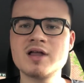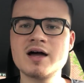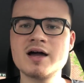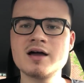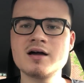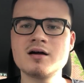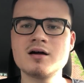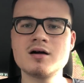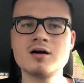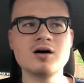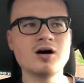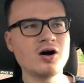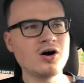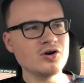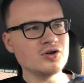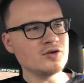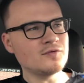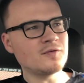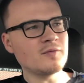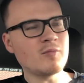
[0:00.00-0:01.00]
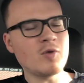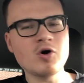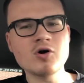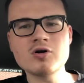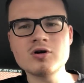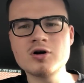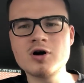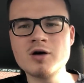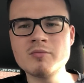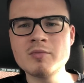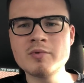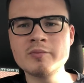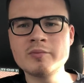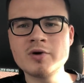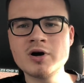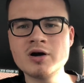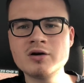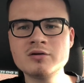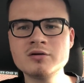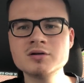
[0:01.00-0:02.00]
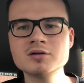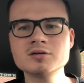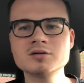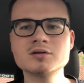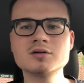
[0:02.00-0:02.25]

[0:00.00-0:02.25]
like, oh, you from Oklahoma, bro?